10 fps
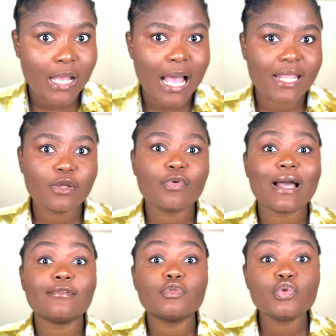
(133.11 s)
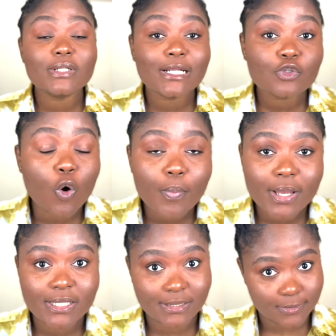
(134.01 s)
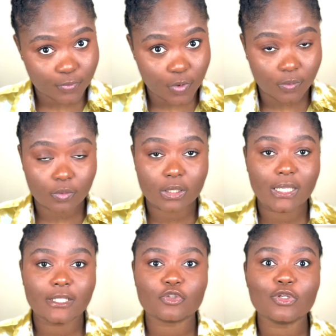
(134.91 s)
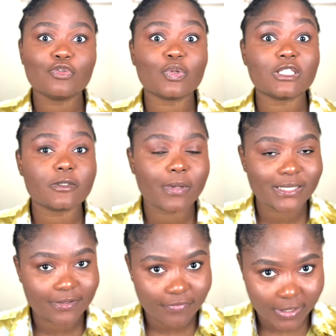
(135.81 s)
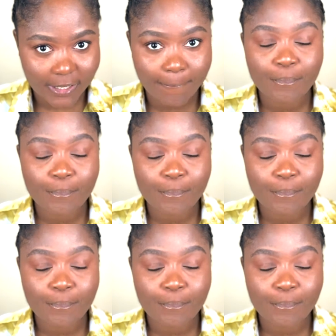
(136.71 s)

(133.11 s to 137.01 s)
I think we have student au pairs as well. Okay, so it's not specific.